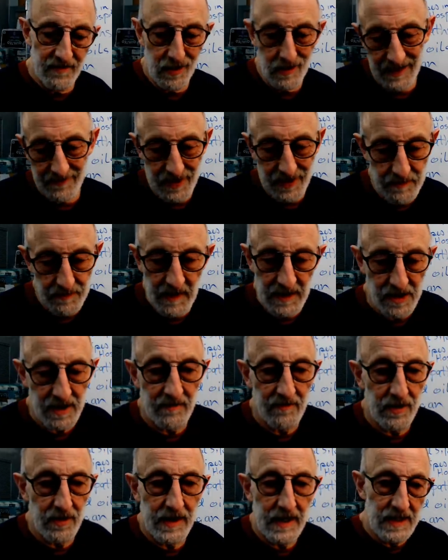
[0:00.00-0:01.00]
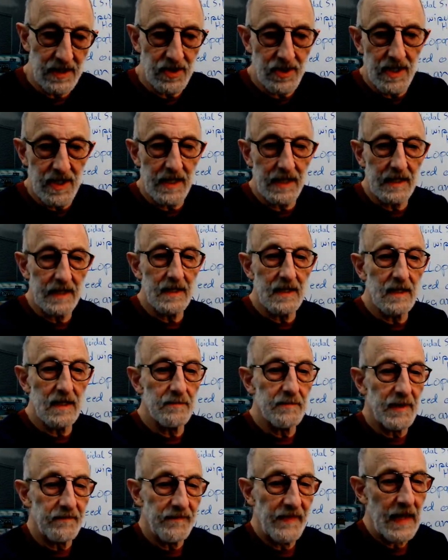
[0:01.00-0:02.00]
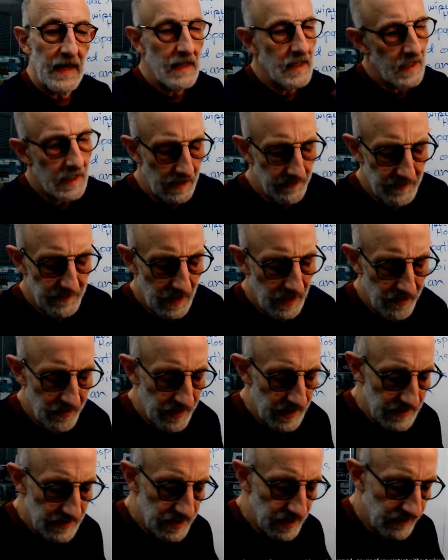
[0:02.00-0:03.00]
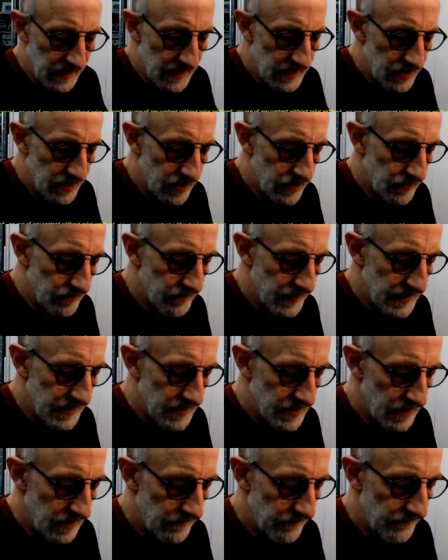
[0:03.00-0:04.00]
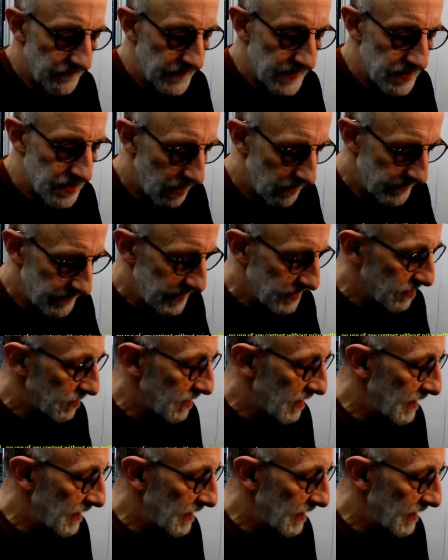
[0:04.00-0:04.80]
Have to spend several days setting it up, and I have other things I've got to do, but so I'll be delayed